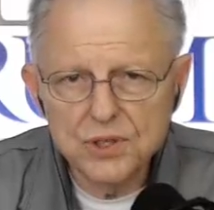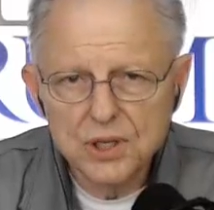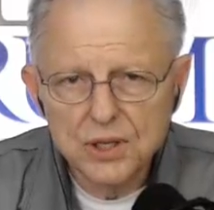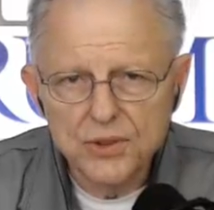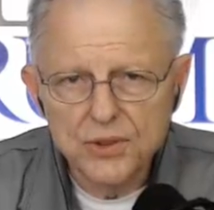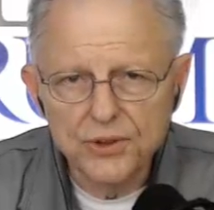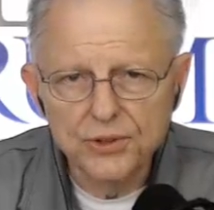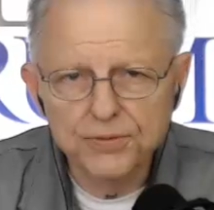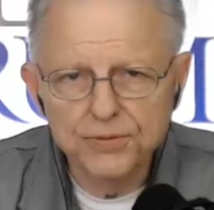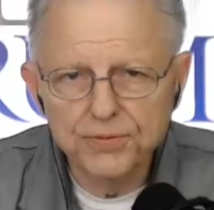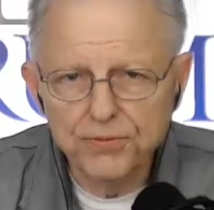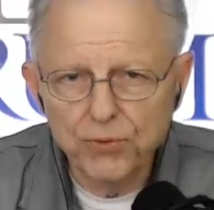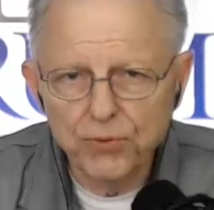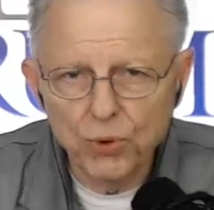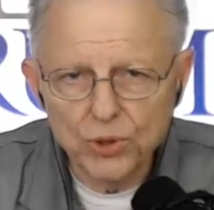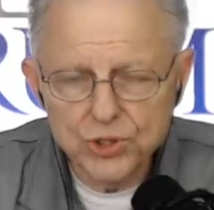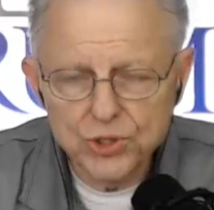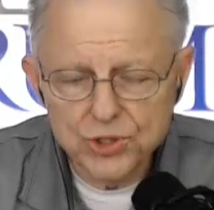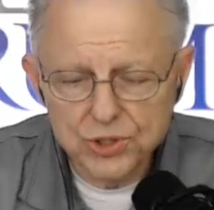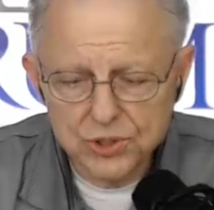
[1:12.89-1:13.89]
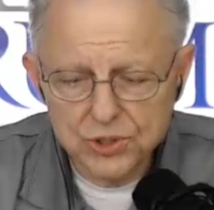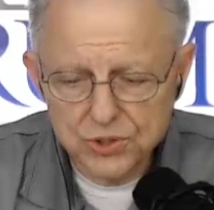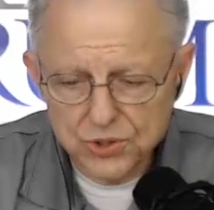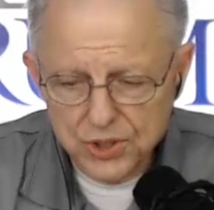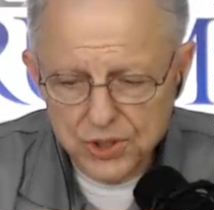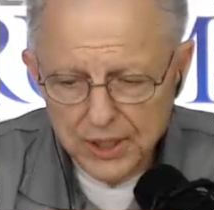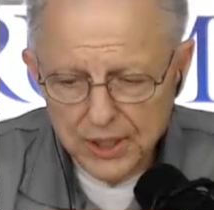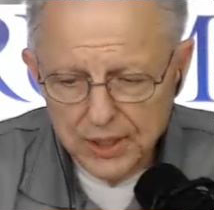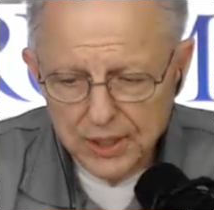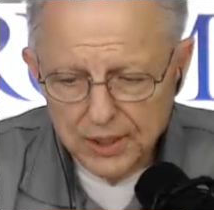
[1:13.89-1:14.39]
their fortunes,
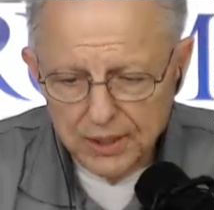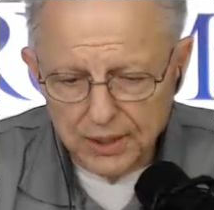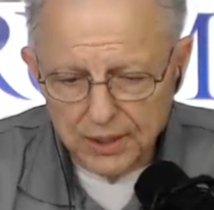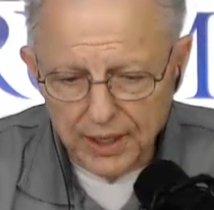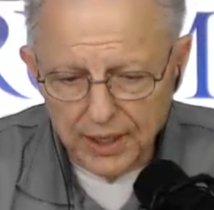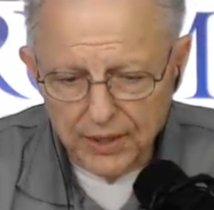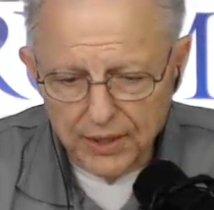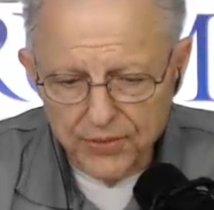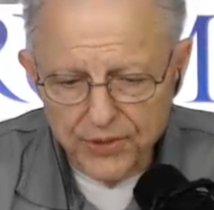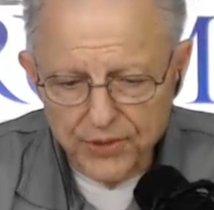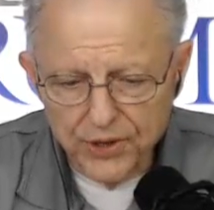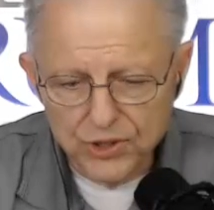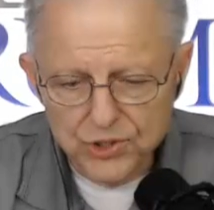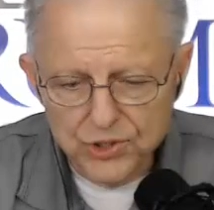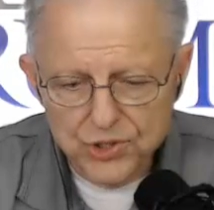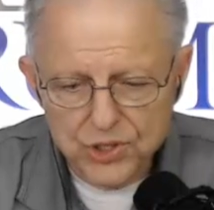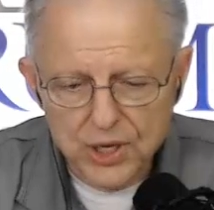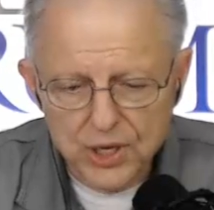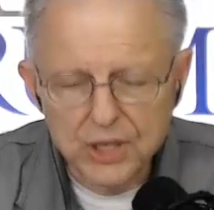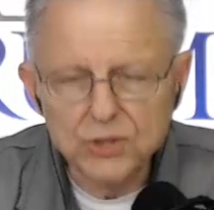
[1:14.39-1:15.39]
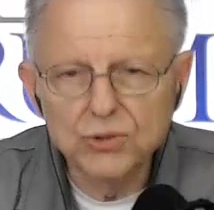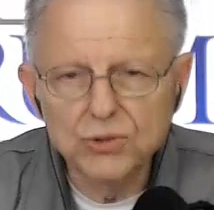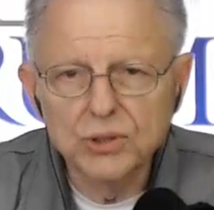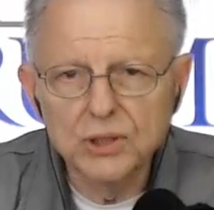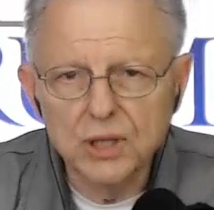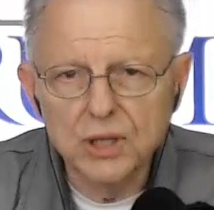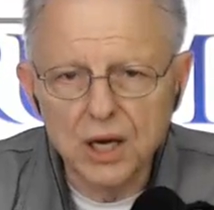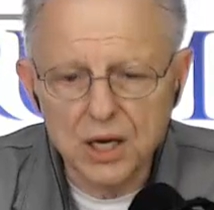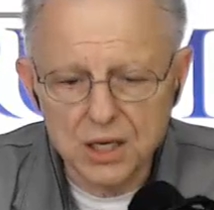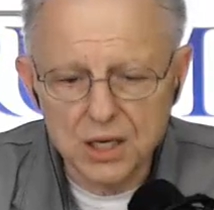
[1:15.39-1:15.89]
and their sacred
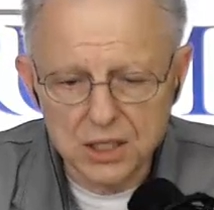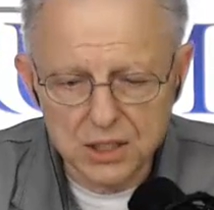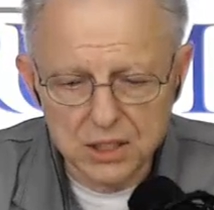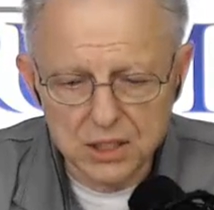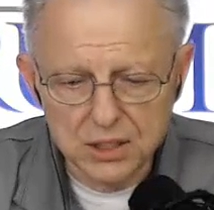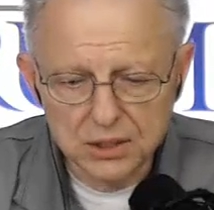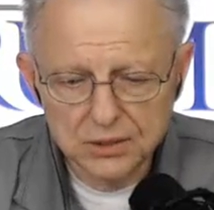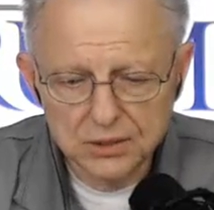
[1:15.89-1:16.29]
honor.